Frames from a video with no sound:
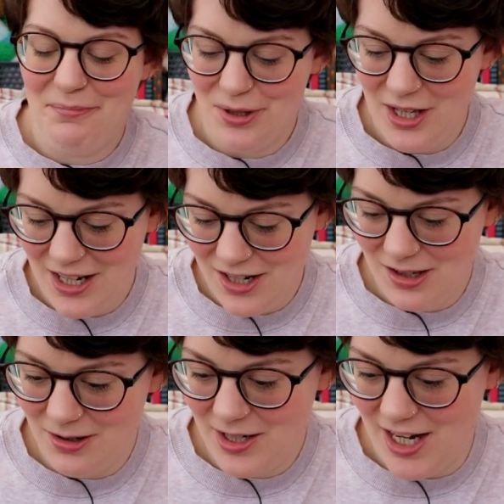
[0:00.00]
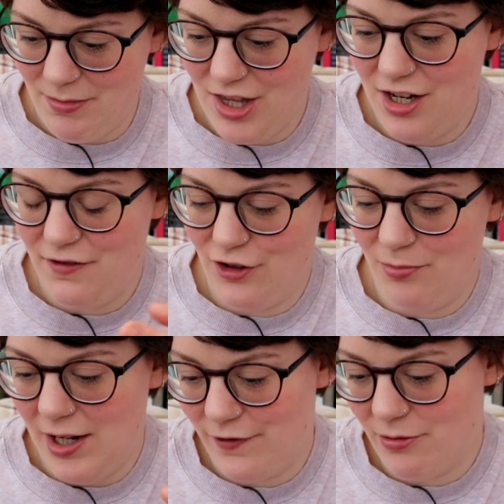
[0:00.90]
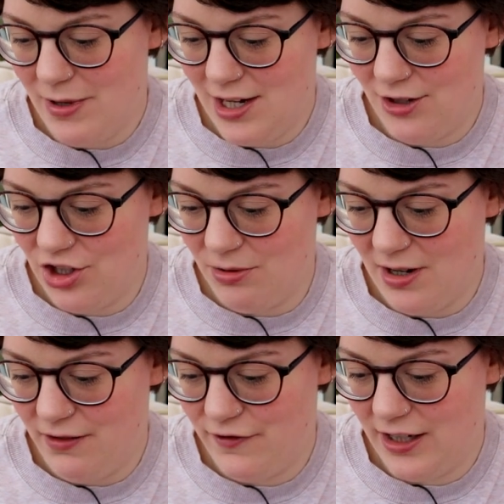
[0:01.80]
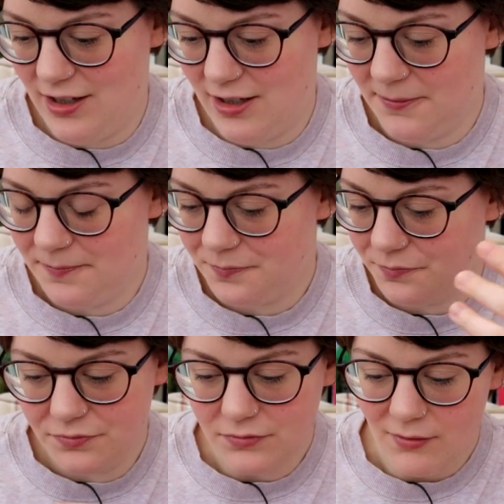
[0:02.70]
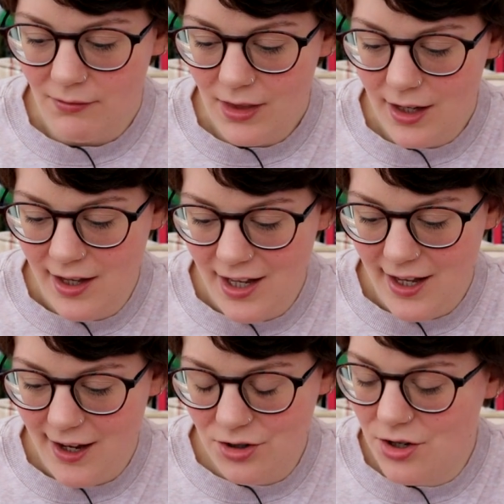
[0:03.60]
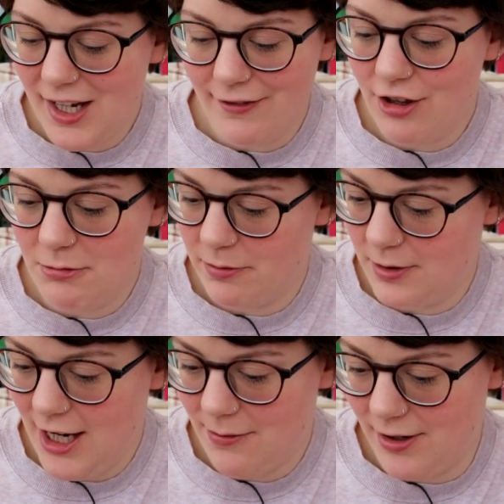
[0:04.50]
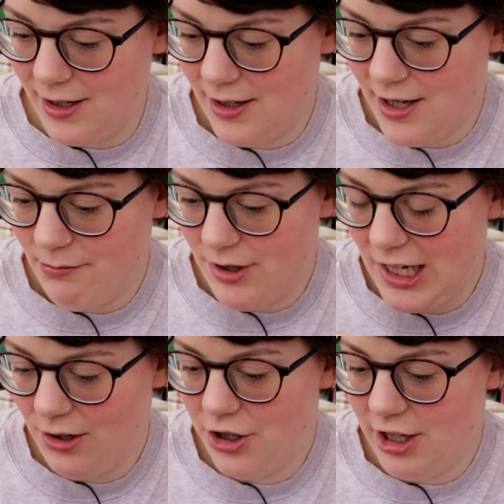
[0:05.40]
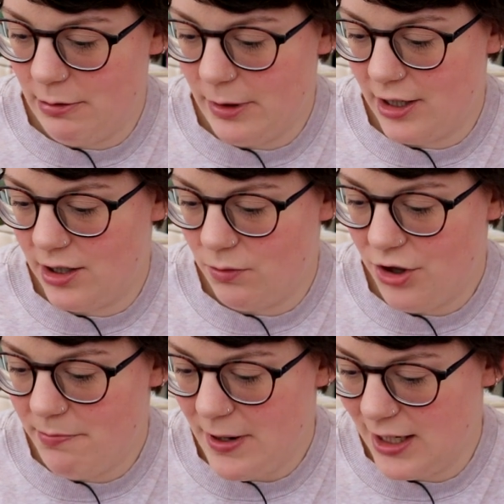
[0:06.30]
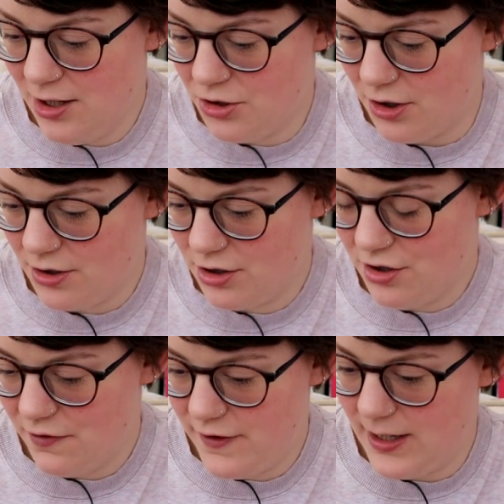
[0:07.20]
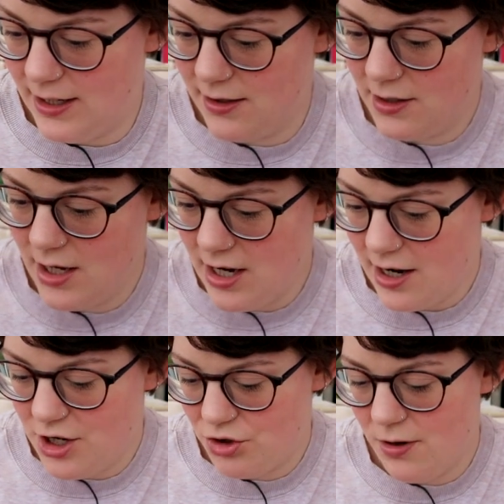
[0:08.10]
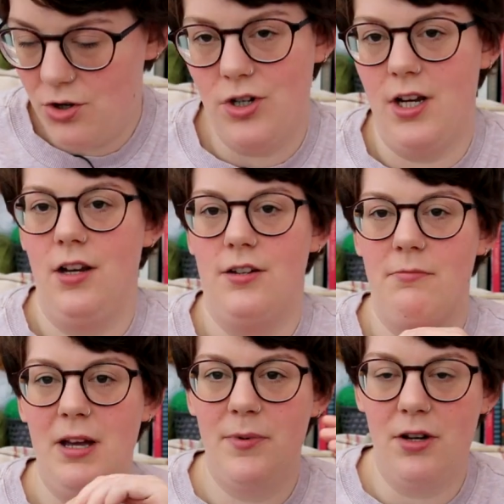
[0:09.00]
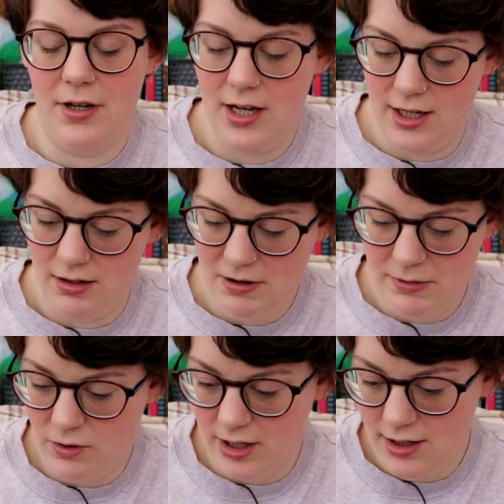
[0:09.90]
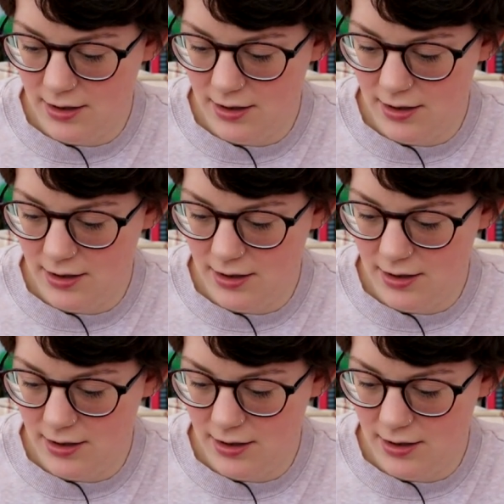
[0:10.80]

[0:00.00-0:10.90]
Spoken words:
But they're nice to look at. But then you feel bad for not making them and think, I should just get rid of them off my library. But then I look at them and I'm like, well, they're baggy socks. They're not fitted. And it's crochet. So it might be okay. It might be quite